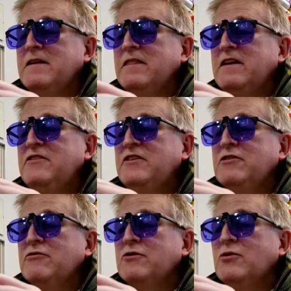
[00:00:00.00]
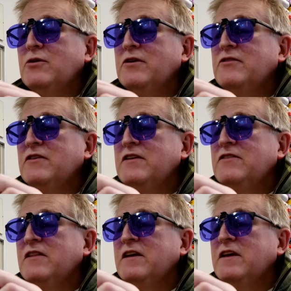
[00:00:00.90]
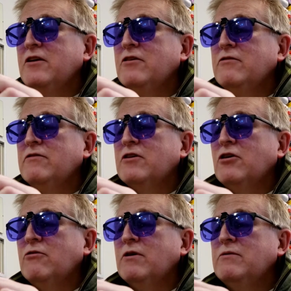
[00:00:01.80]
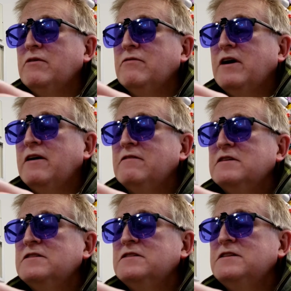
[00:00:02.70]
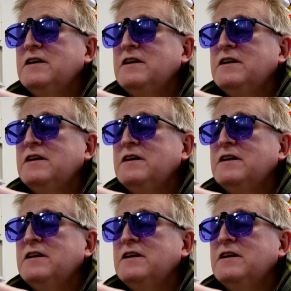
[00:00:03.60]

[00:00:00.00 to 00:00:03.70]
This year, of course, is the year of the coronavirus,